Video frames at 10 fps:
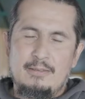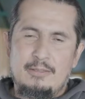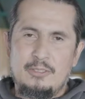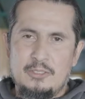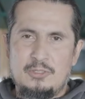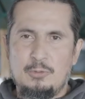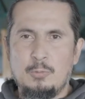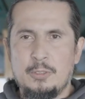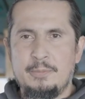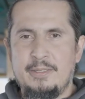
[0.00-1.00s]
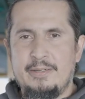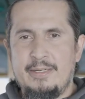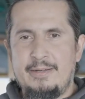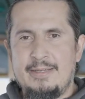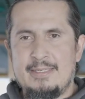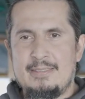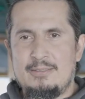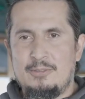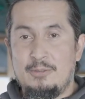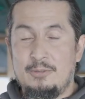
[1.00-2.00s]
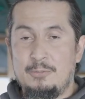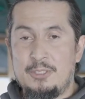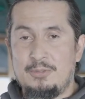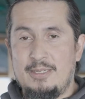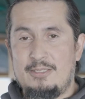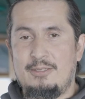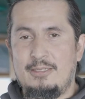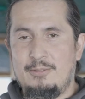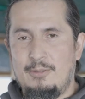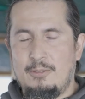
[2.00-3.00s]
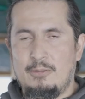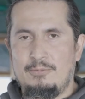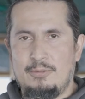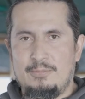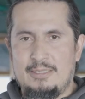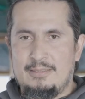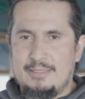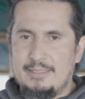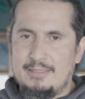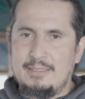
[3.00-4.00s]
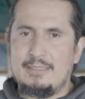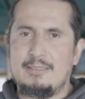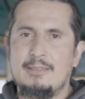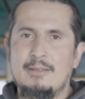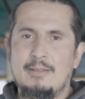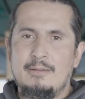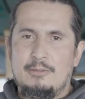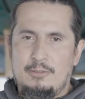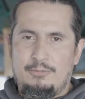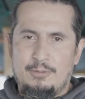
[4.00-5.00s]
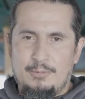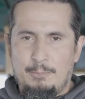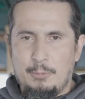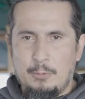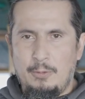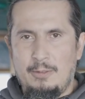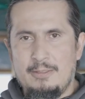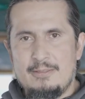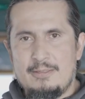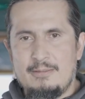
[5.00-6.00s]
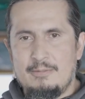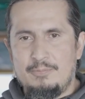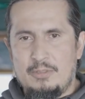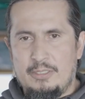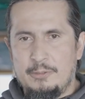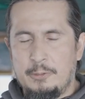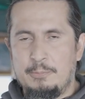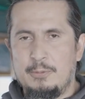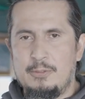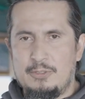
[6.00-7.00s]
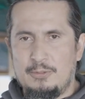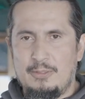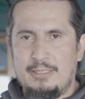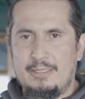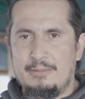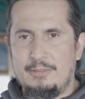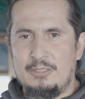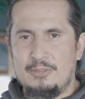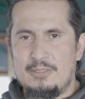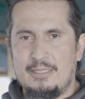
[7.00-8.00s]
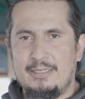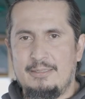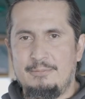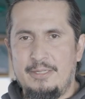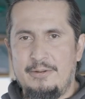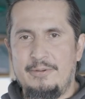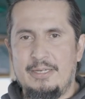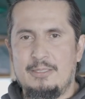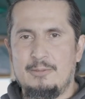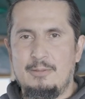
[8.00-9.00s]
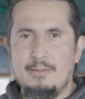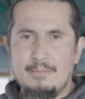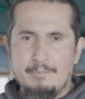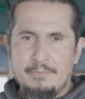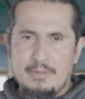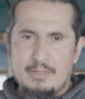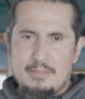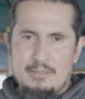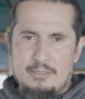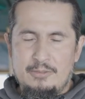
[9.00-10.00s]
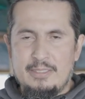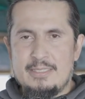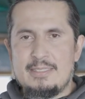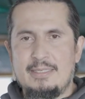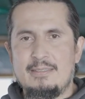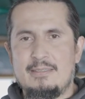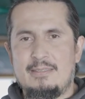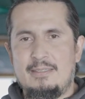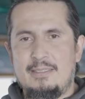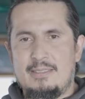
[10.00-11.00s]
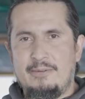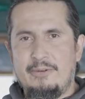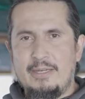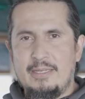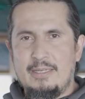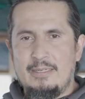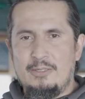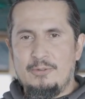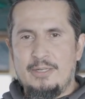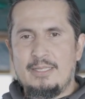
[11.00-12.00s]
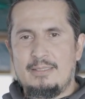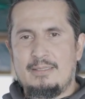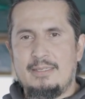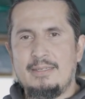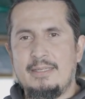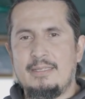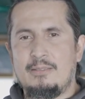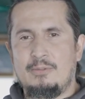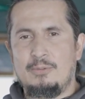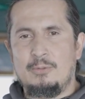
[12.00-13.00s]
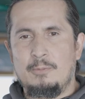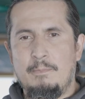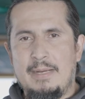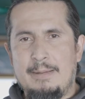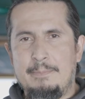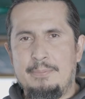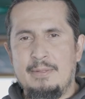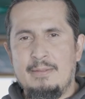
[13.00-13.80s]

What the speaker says: not so warmer areas, or which one actually could come from the Antarctic or from the poles, the North Poles, or like regions that are very, very cold. So in this sense, it's a very unique technique to map